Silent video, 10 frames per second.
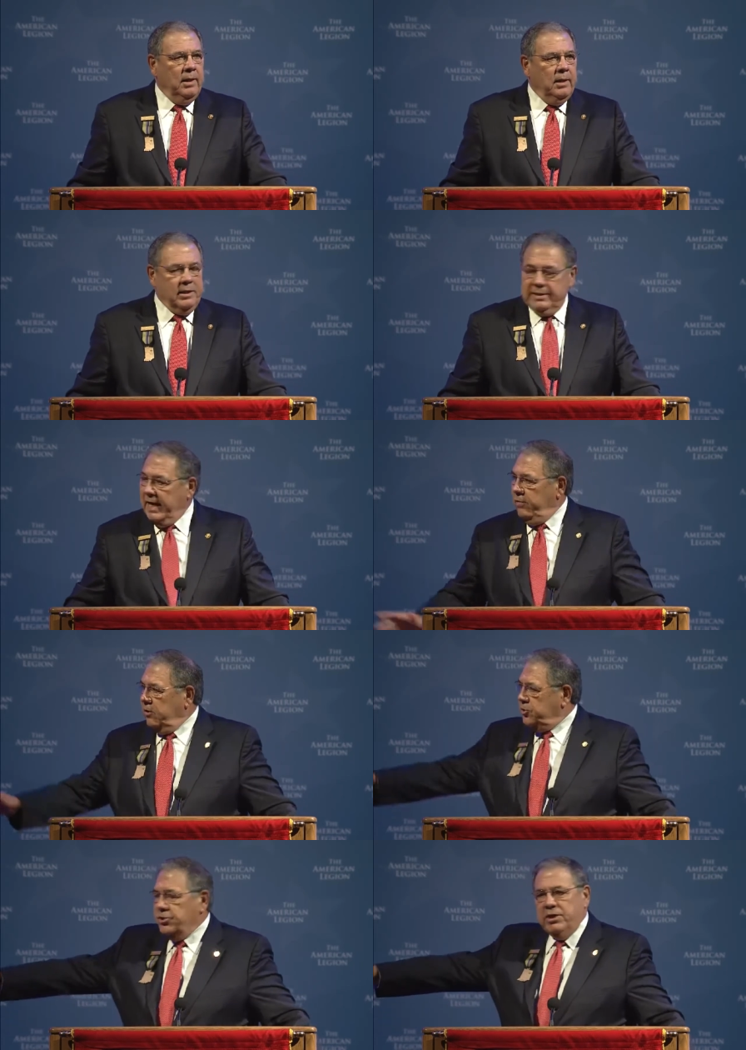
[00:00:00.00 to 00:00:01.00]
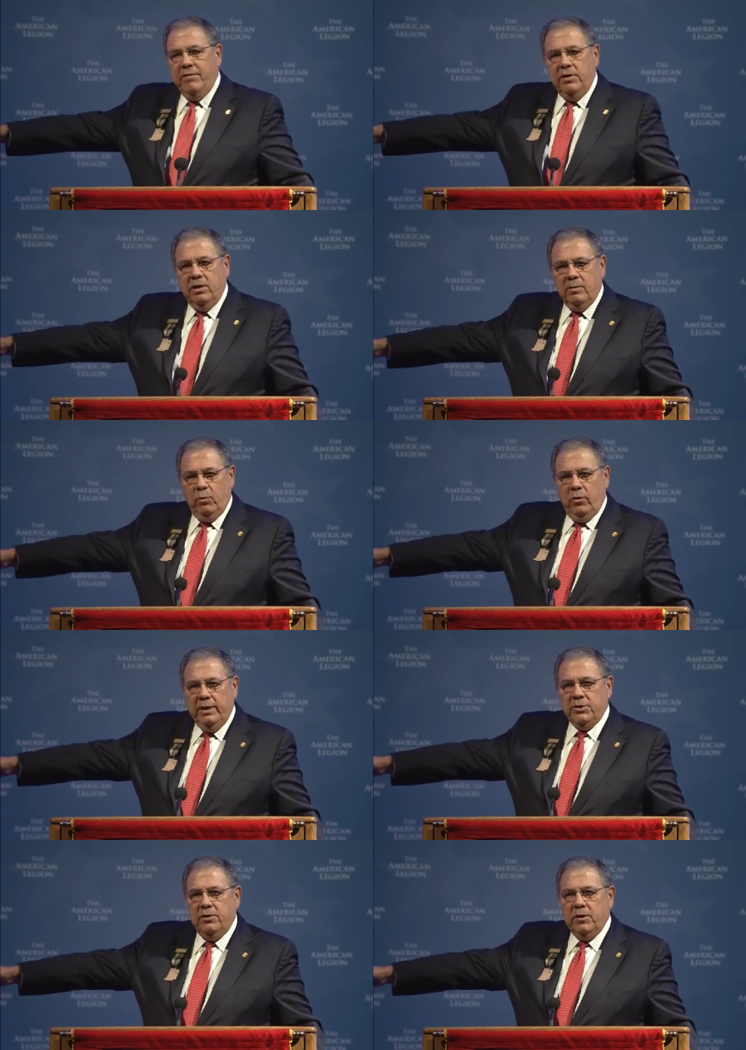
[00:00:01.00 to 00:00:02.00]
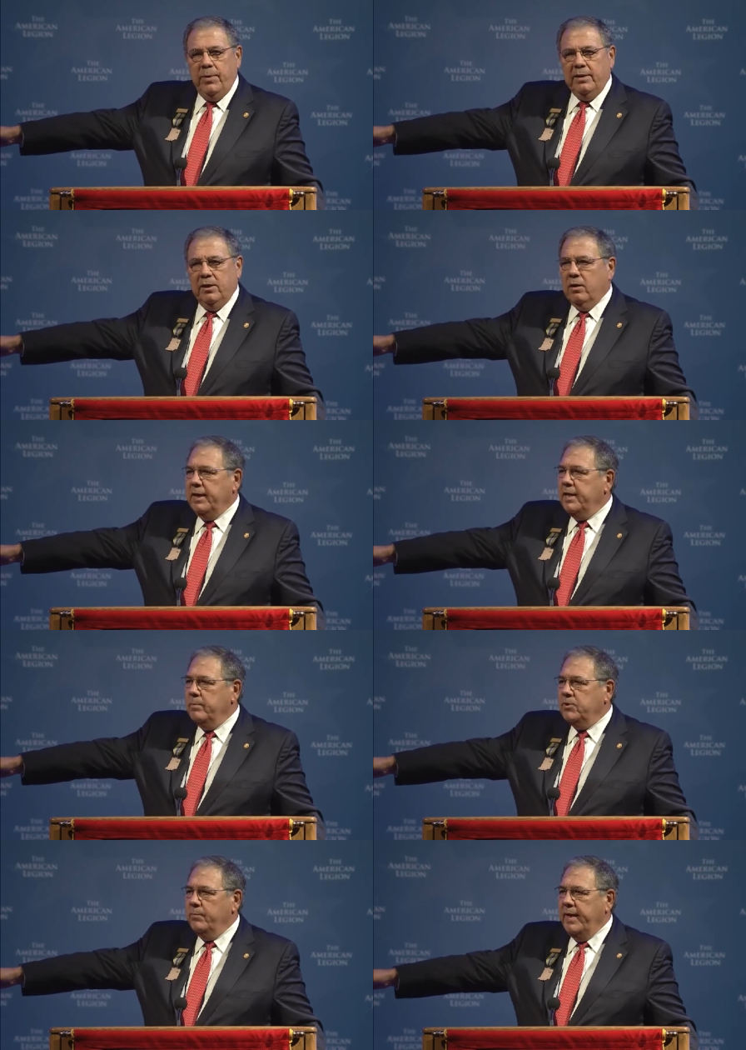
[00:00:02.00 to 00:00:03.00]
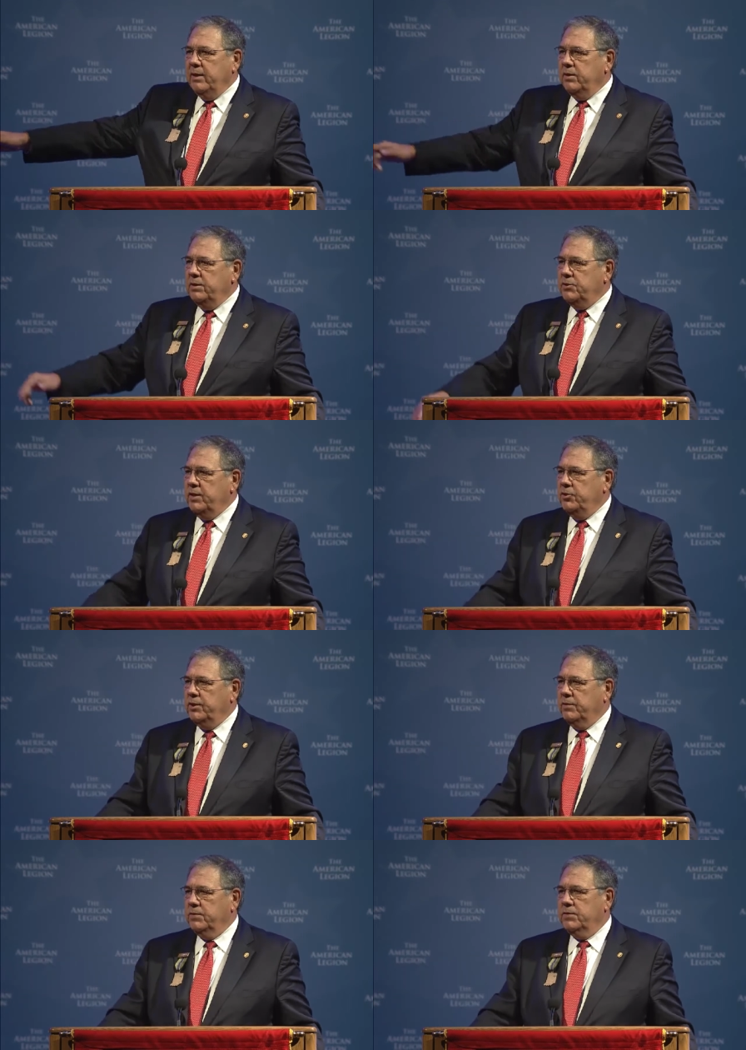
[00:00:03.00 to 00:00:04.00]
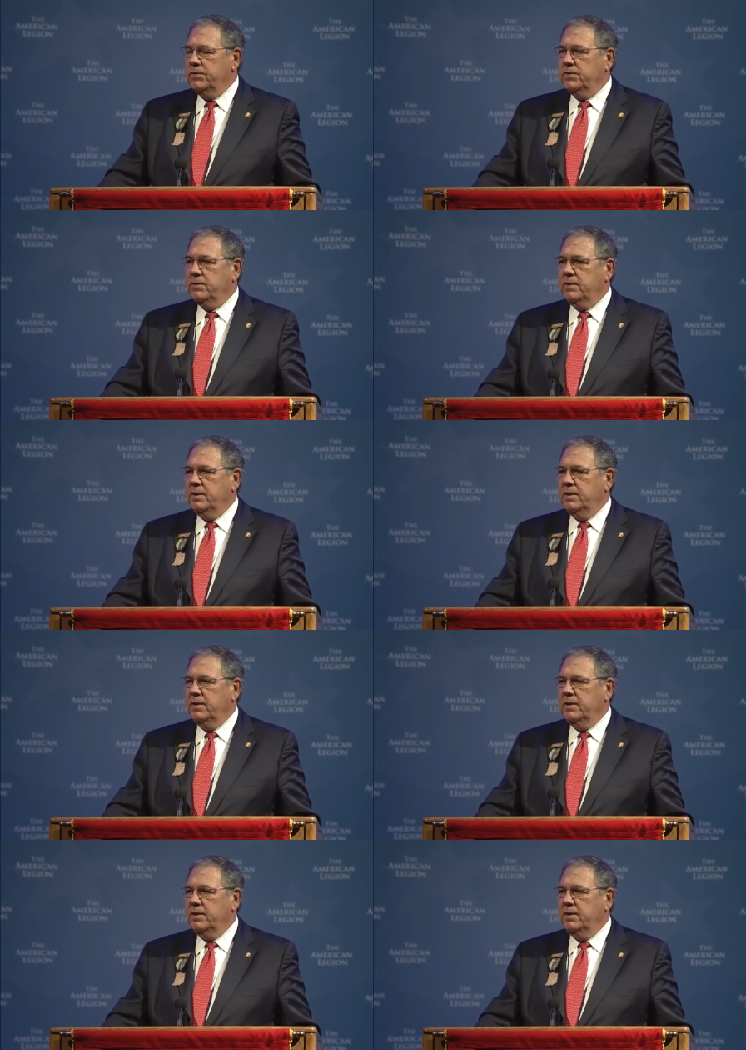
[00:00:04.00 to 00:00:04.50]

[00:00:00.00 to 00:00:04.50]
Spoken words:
Because now there's 7 other boys that are dependent on him to make good decisions.